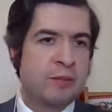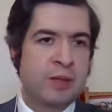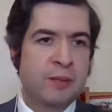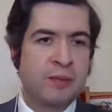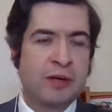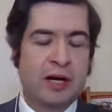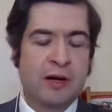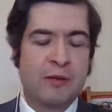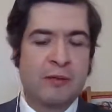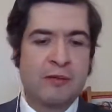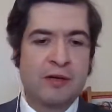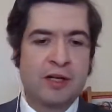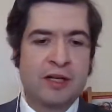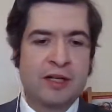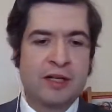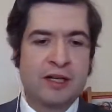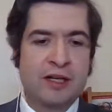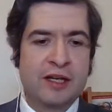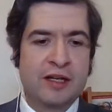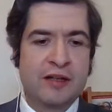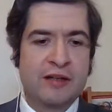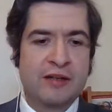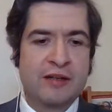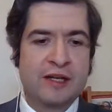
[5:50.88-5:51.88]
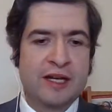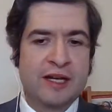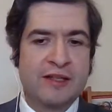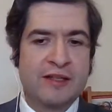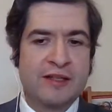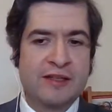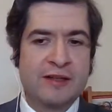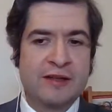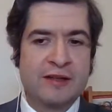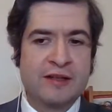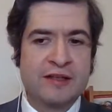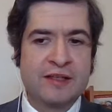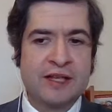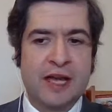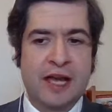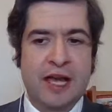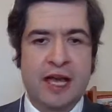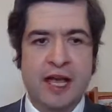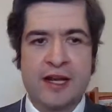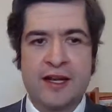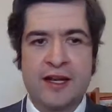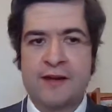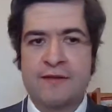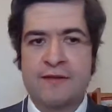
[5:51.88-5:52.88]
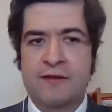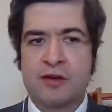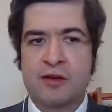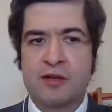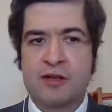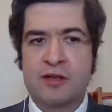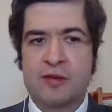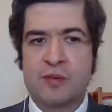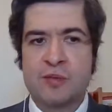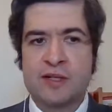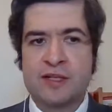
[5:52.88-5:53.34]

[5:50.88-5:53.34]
People are really into that series. And then, of course,